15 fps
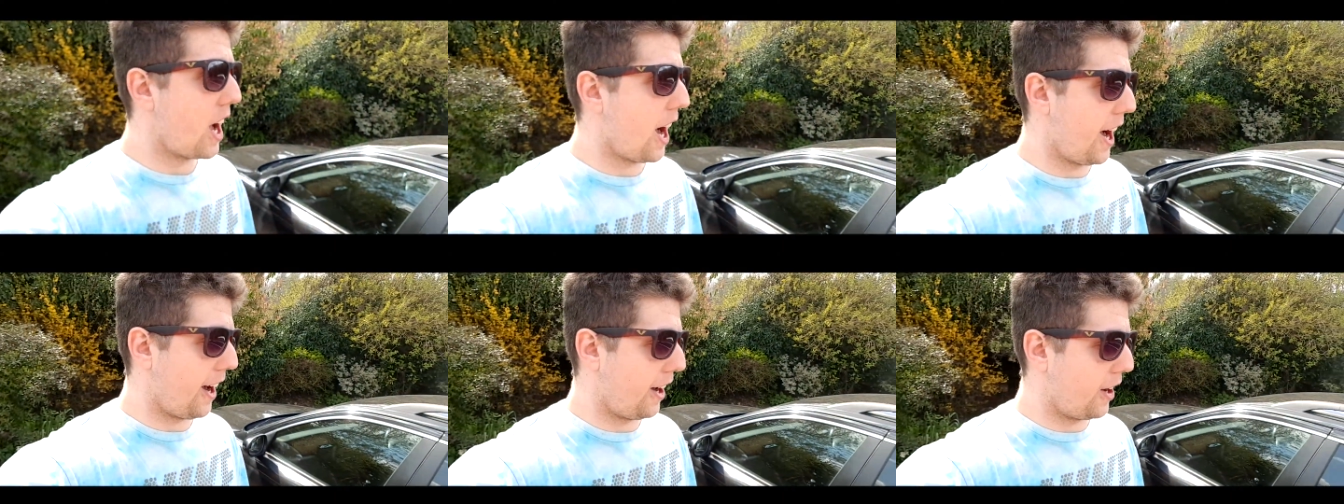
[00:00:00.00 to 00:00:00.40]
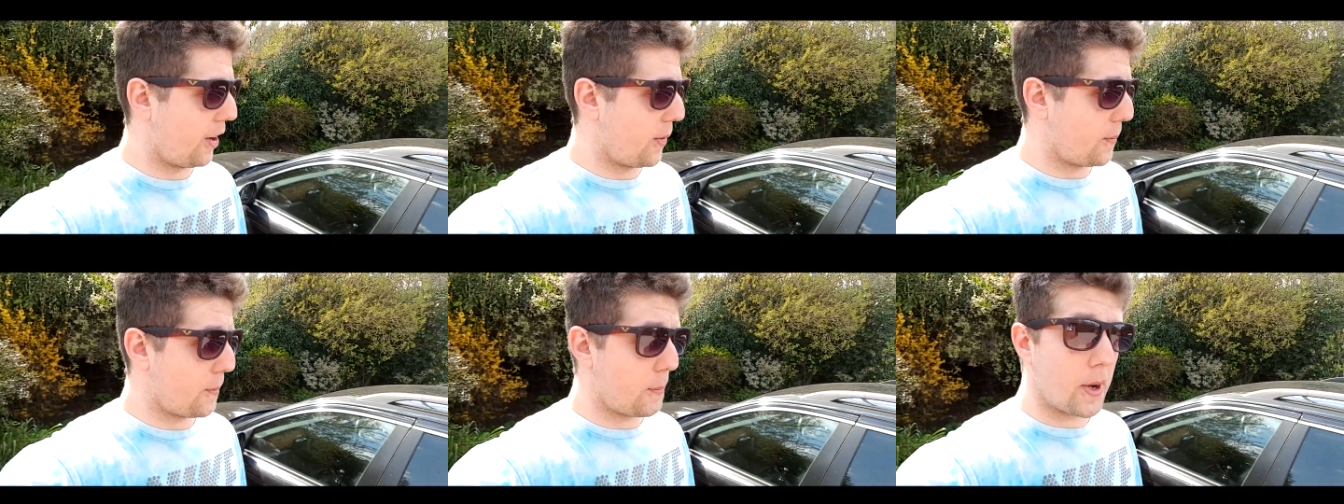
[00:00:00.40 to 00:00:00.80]

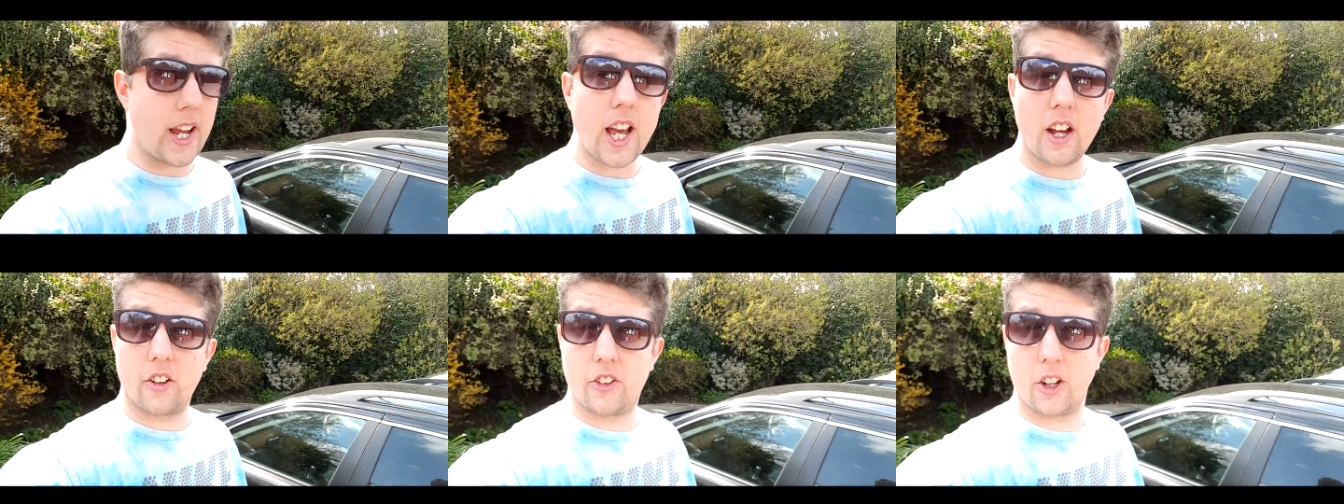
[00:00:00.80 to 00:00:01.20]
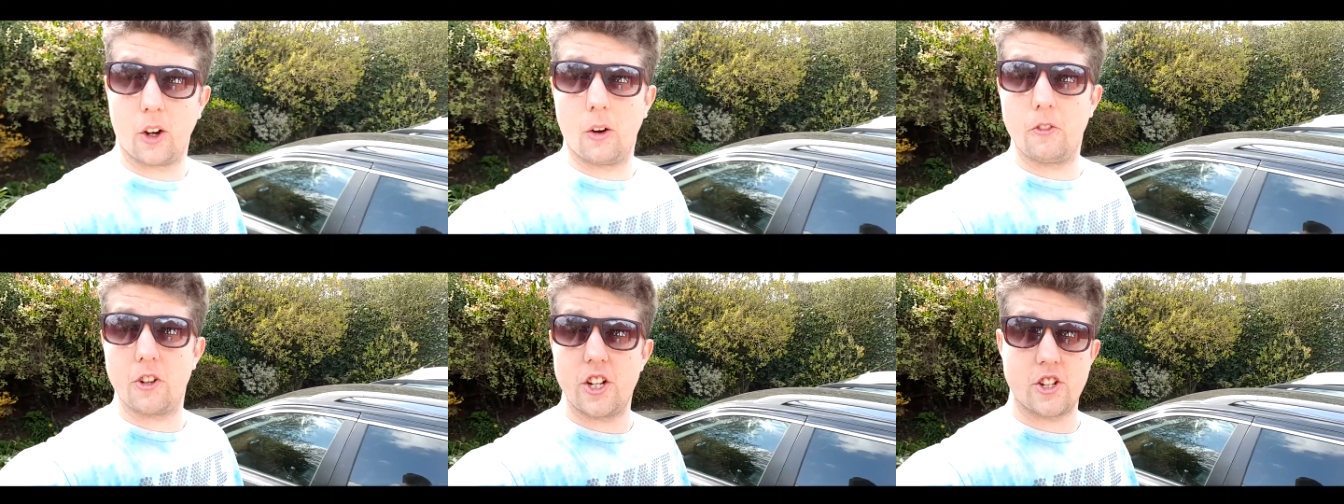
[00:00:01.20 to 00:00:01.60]
Uh, but yeah,
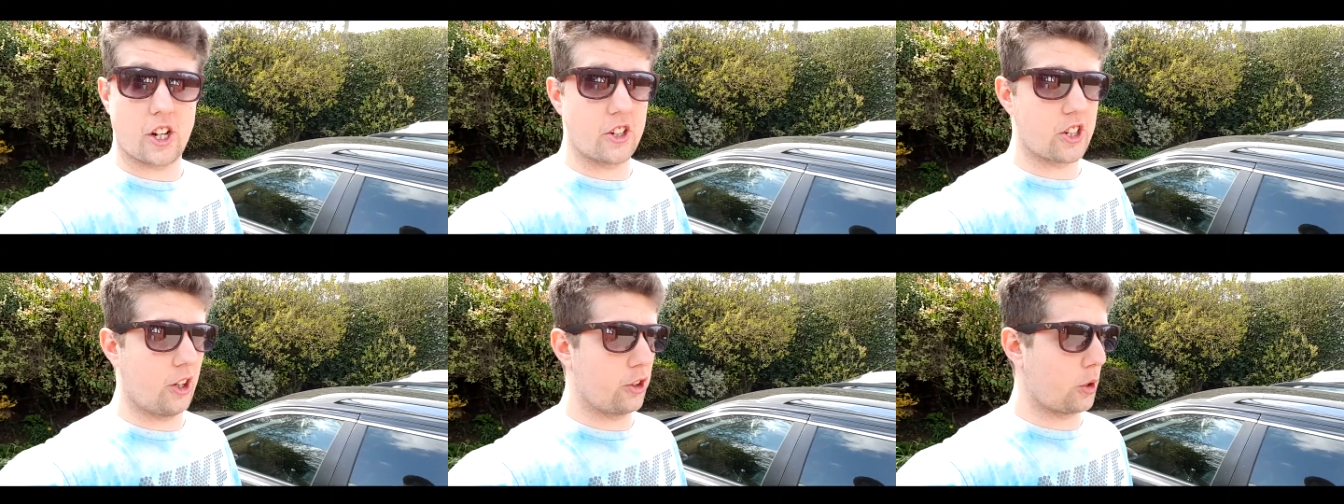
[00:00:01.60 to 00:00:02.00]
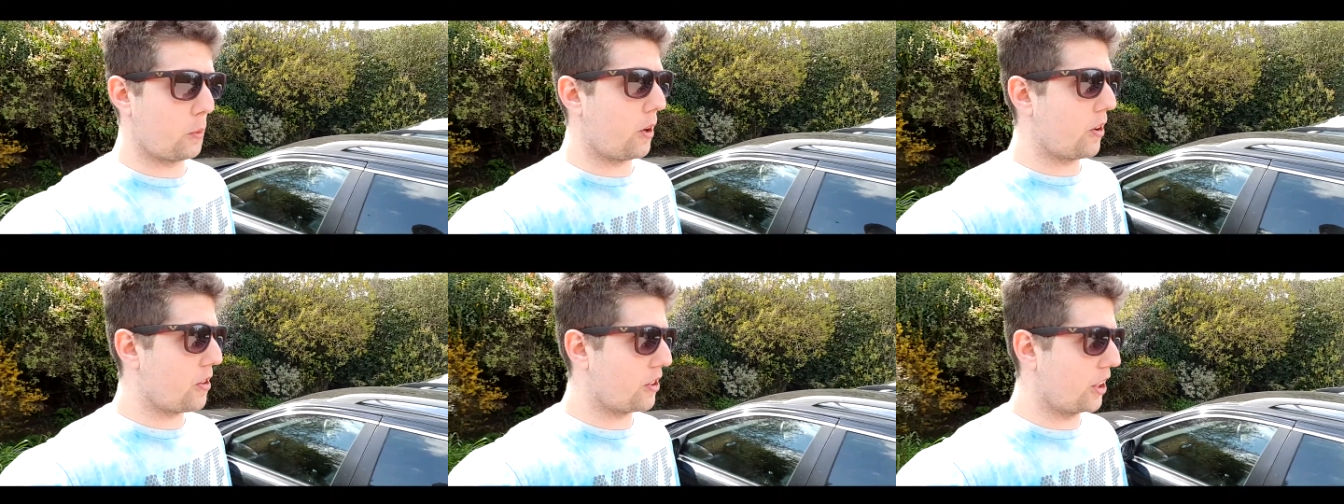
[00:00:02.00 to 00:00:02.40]
so I'm finished at Shelsley
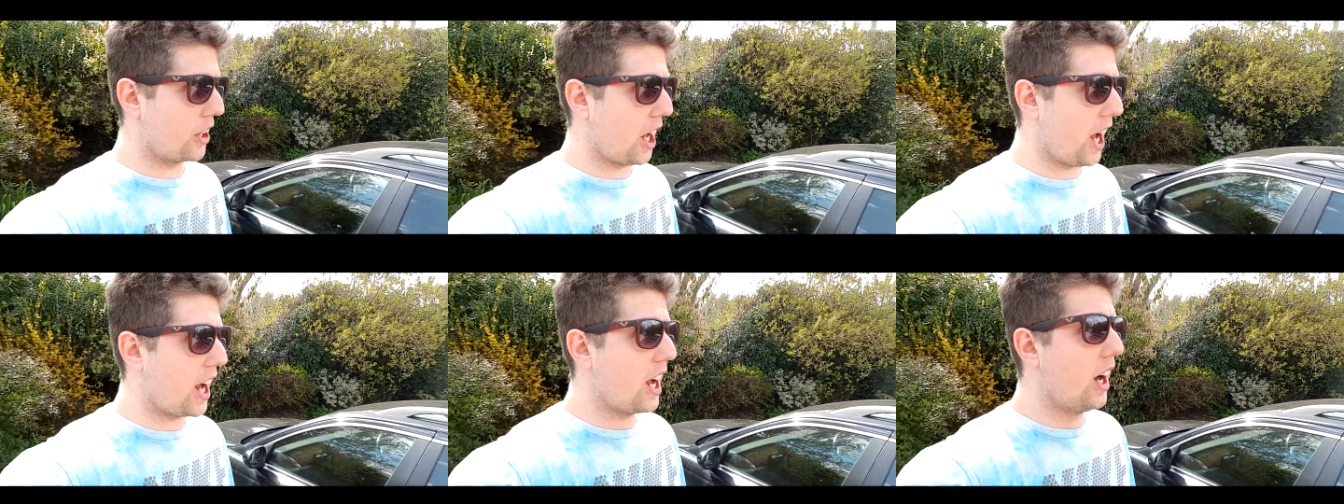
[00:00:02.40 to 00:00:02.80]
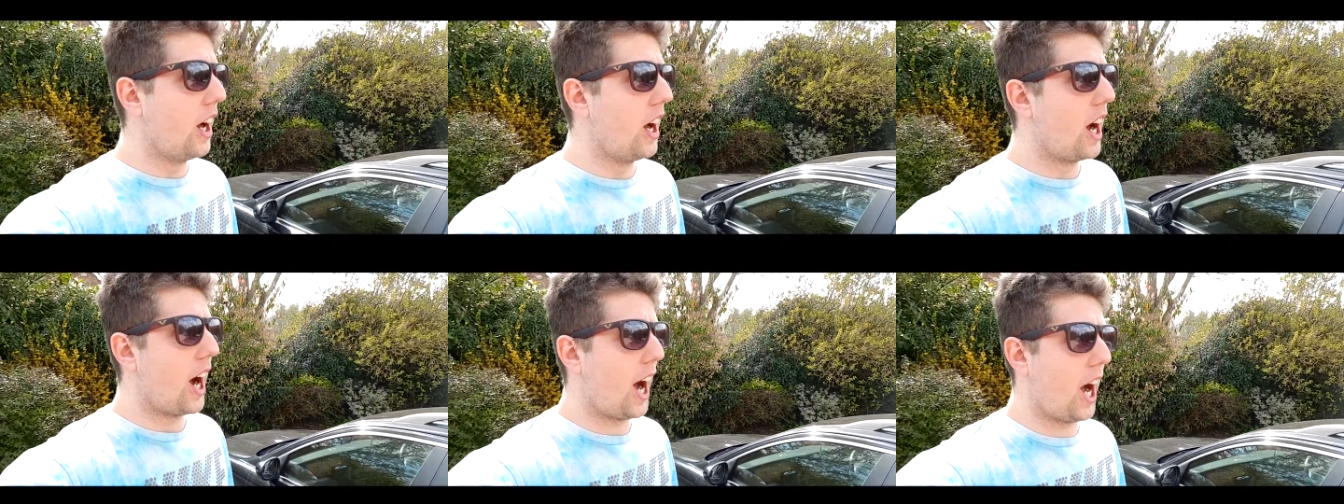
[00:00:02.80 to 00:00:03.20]
Walsh for the day.
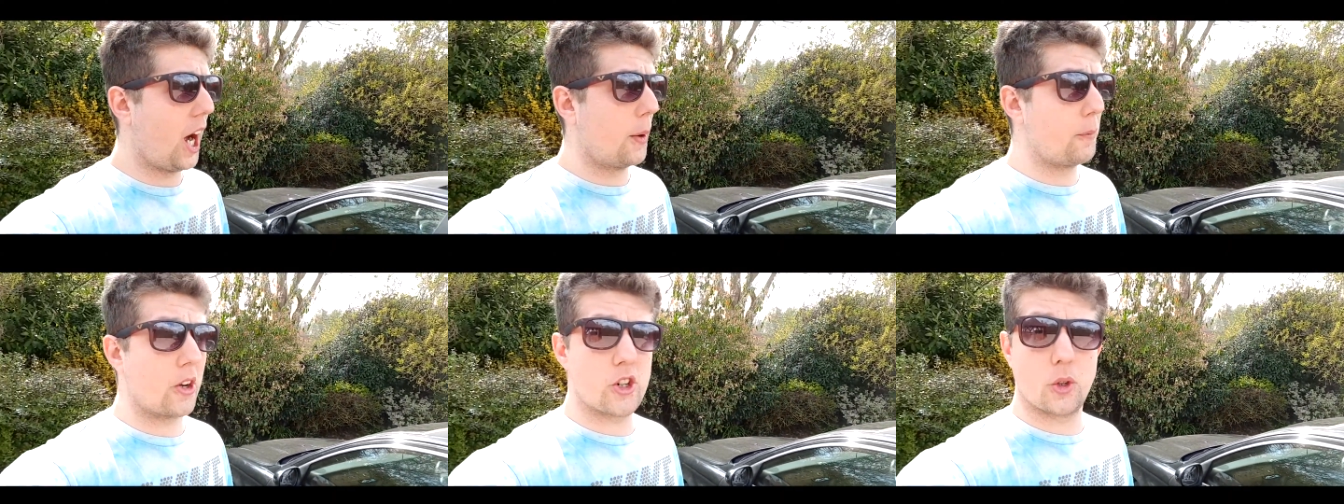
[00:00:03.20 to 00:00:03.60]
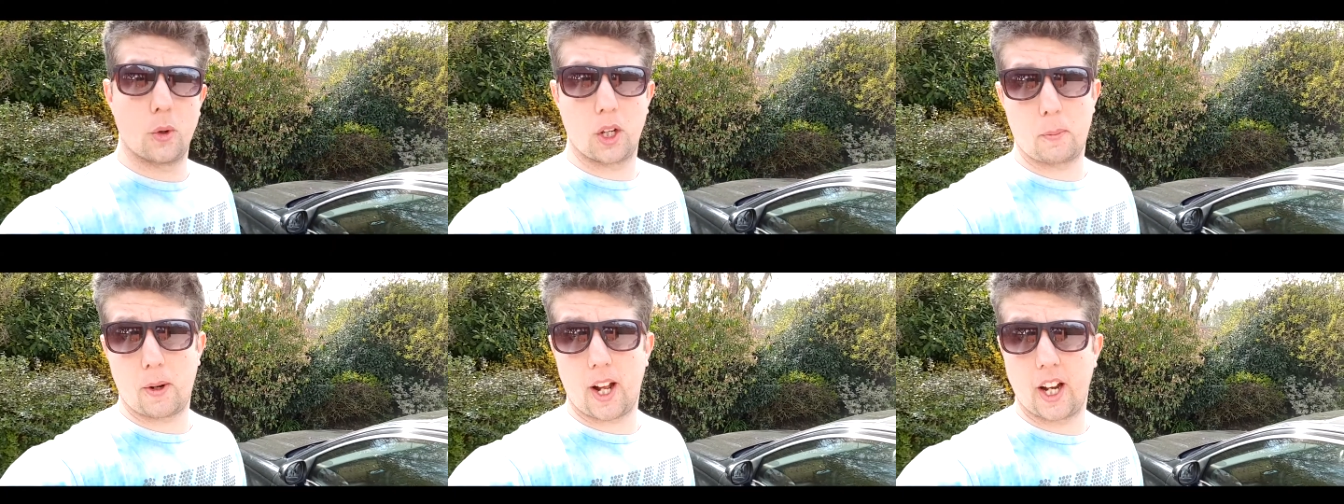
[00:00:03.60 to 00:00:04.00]
Uh, I'm not sure what
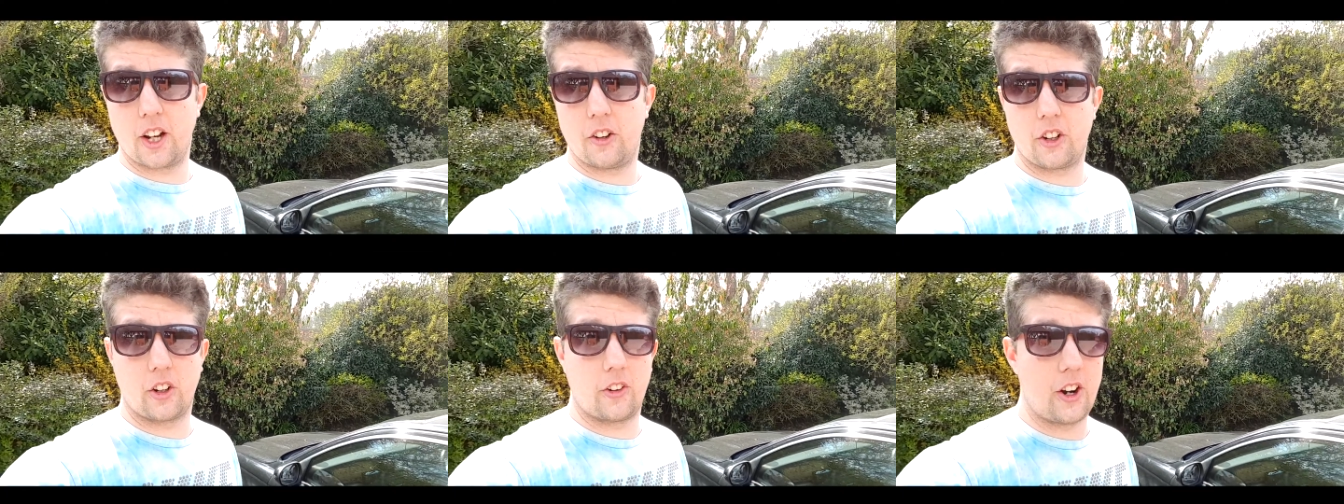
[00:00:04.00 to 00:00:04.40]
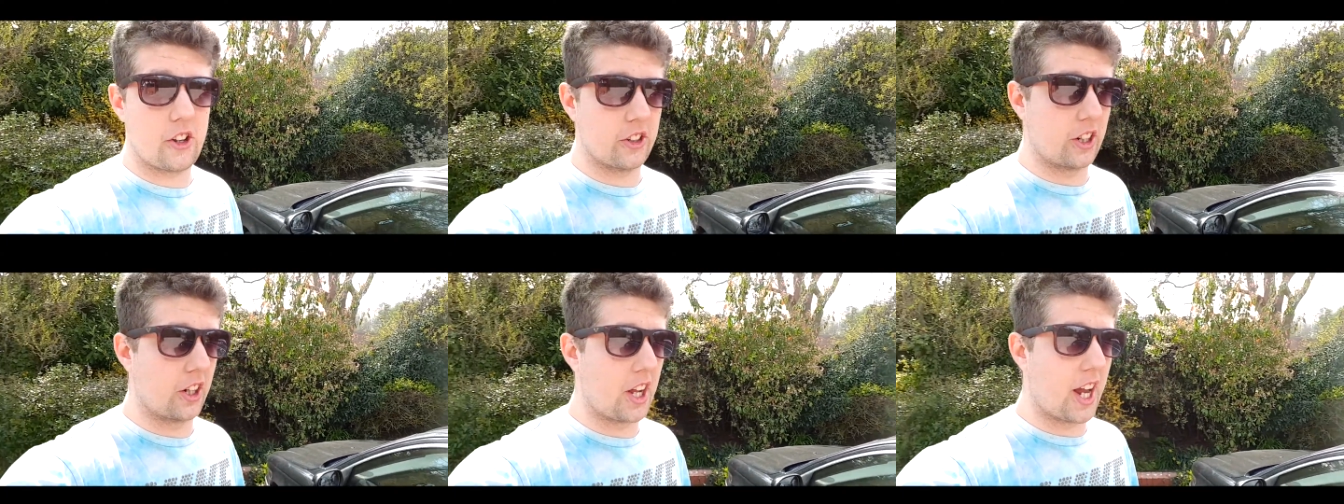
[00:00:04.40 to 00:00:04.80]
the plan is for the rest
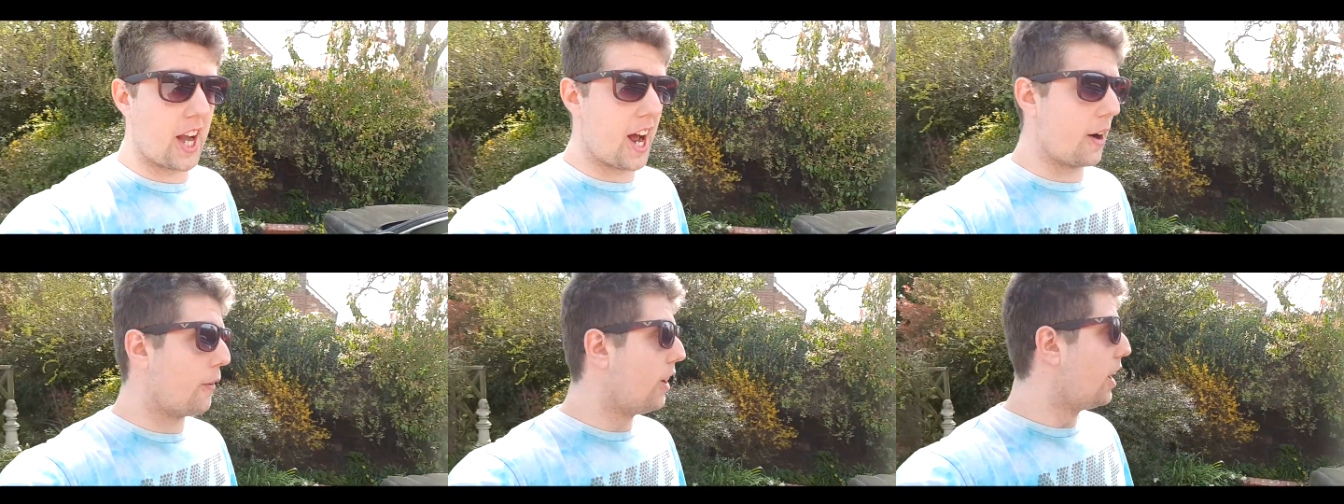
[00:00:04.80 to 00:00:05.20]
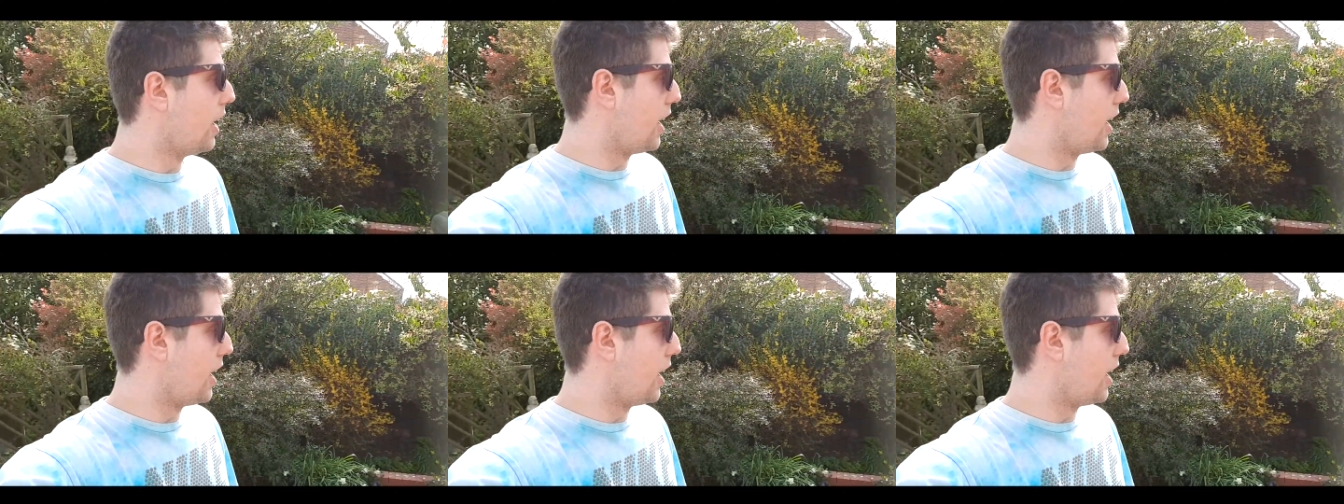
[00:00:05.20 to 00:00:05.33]
of the day now.